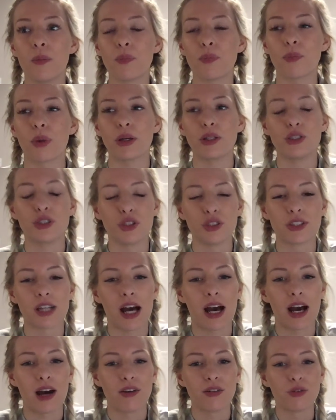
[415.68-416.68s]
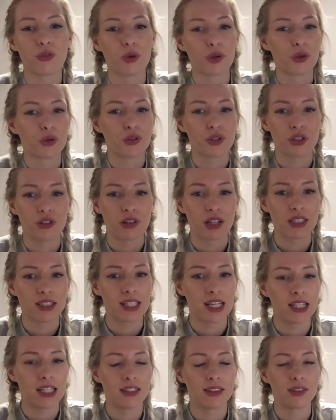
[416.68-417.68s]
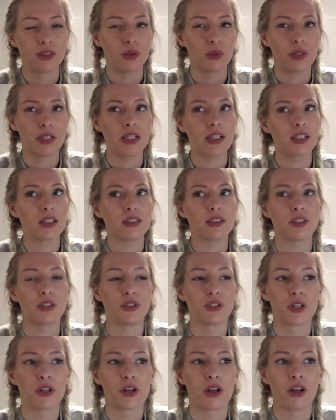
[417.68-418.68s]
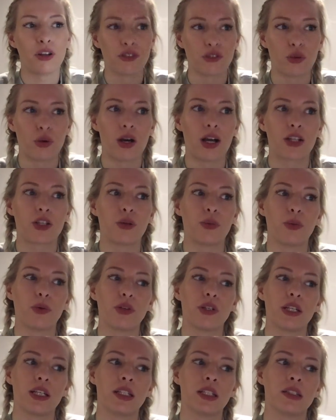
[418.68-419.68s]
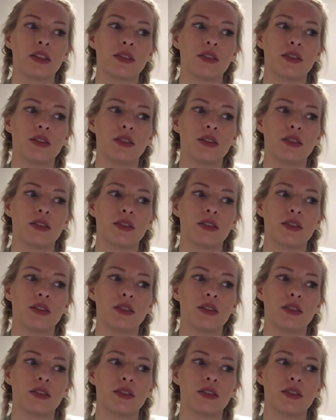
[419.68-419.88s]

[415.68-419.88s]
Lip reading: But you should have 1 or 2 rest days in a week so you don't overwork your body, and